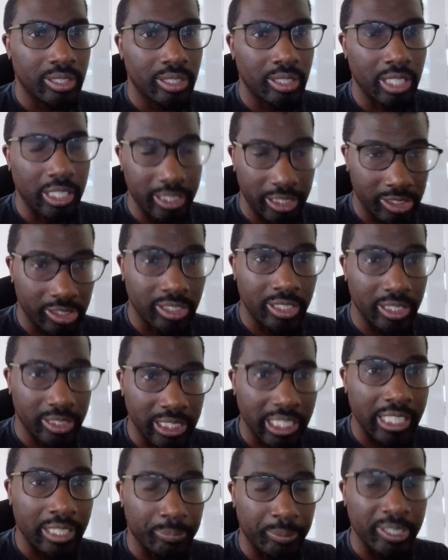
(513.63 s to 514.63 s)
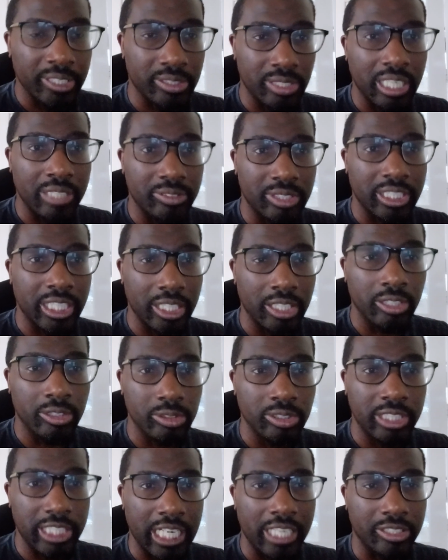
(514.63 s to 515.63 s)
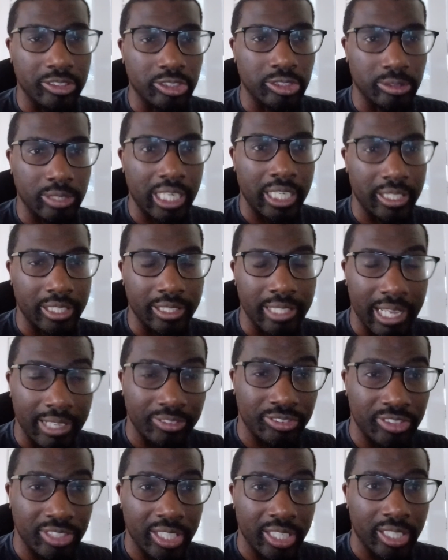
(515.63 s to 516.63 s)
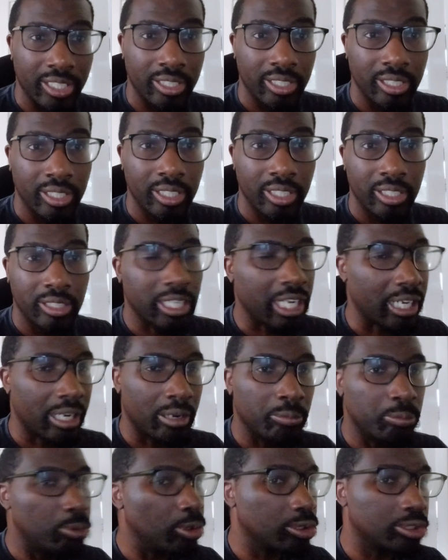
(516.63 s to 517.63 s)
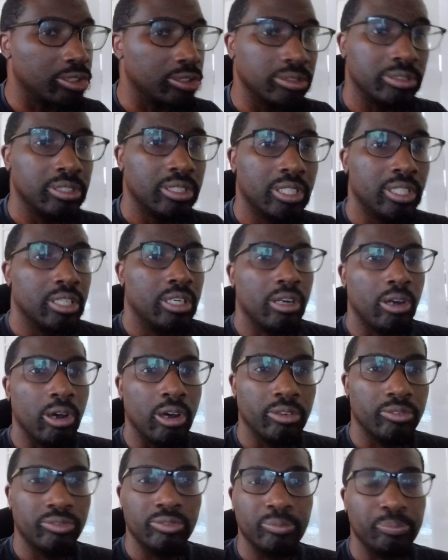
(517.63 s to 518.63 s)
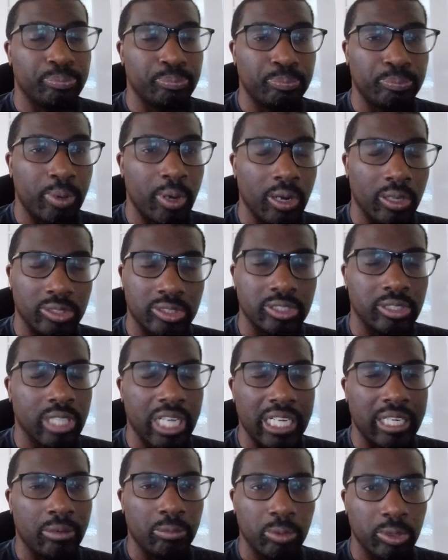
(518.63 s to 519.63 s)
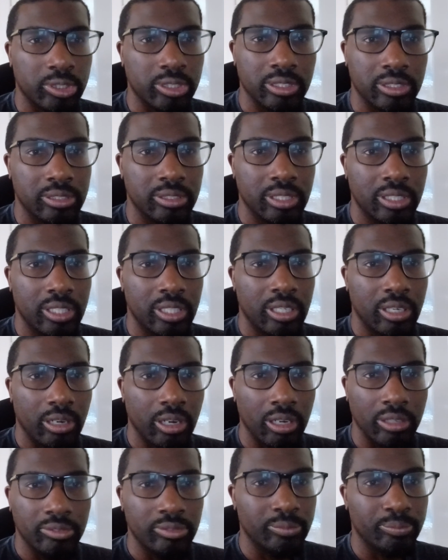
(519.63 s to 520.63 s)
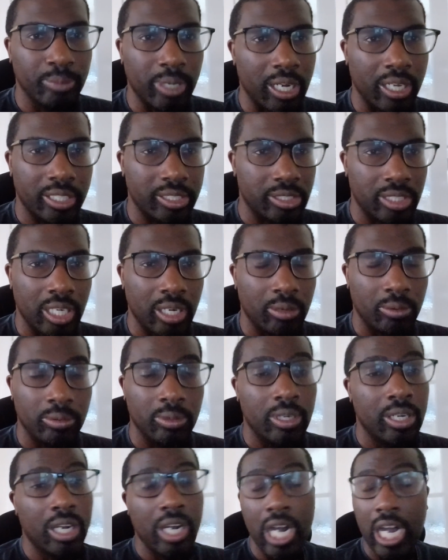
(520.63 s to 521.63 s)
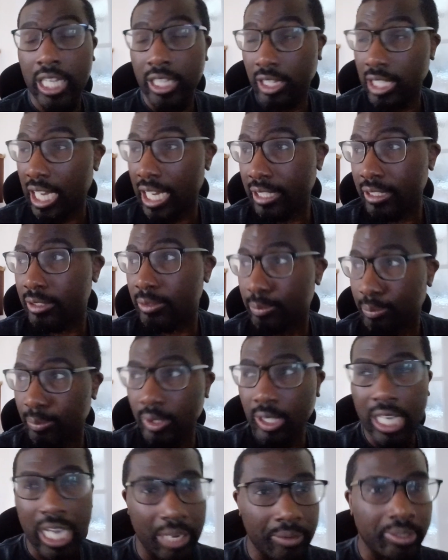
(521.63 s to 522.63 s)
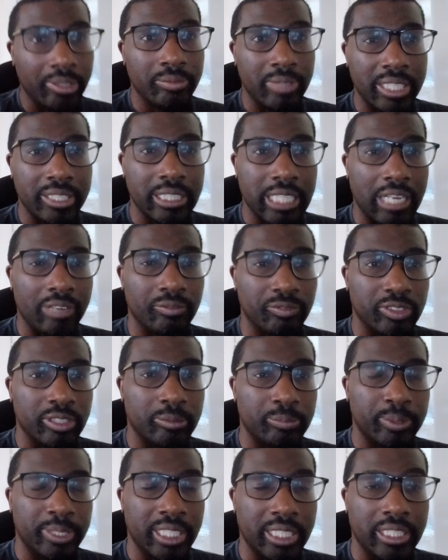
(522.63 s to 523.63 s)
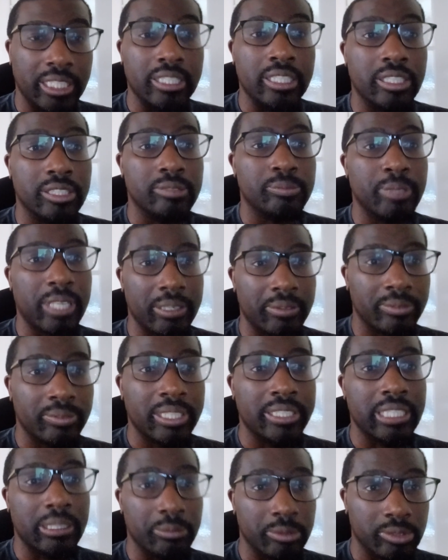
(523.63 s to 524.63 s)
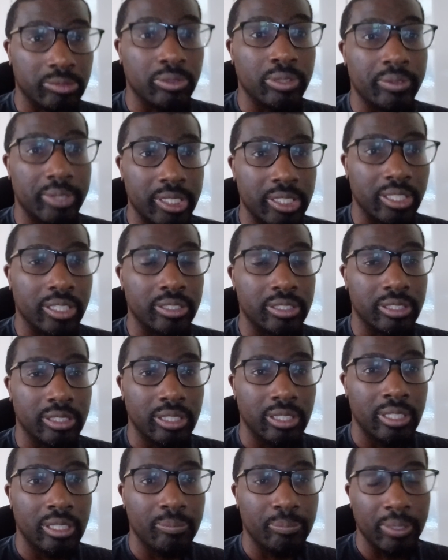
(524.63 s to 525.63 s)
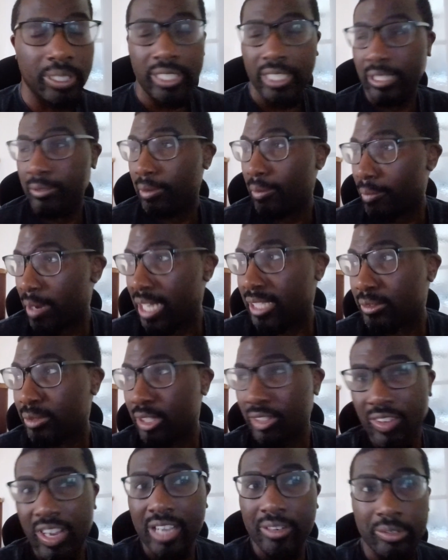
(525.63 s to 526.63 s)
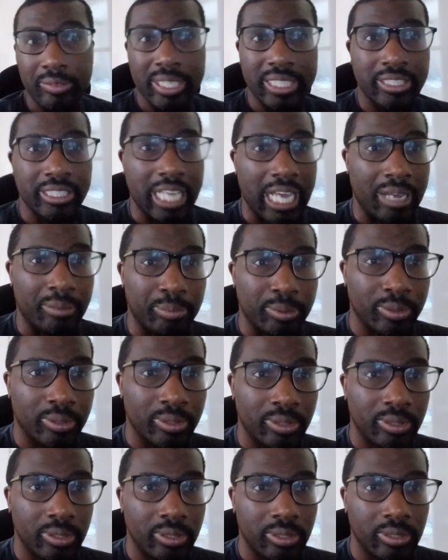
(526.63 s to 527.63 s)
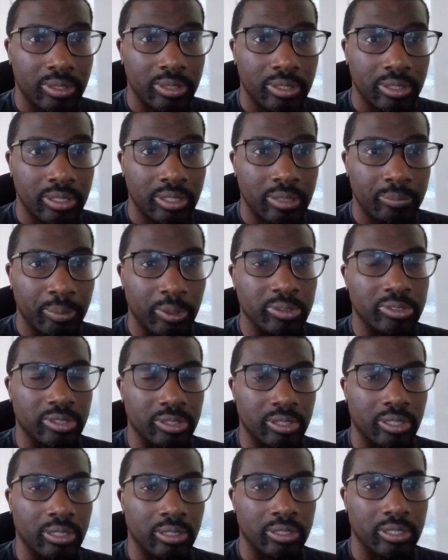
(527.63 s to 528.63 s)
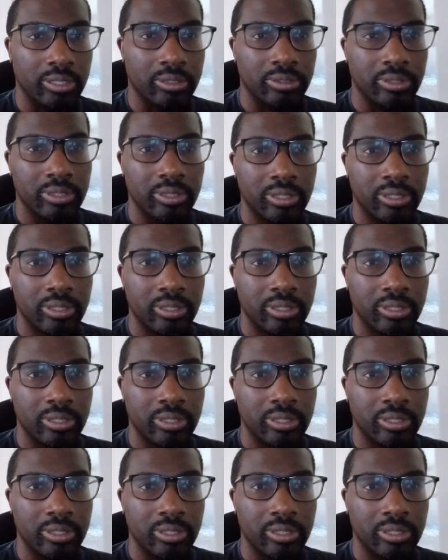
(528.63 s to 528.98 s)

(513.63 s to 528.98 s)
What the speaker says: And it's going to take a bit of time to get on the Ange train, and that's it. Like I wasn't on Poch, like I wasn't on Martin Yole. I liked Harry Redknapp from the beginning because Harry Redknapp was very good. But he reminds me of Harry Redknapp, Postecoglou.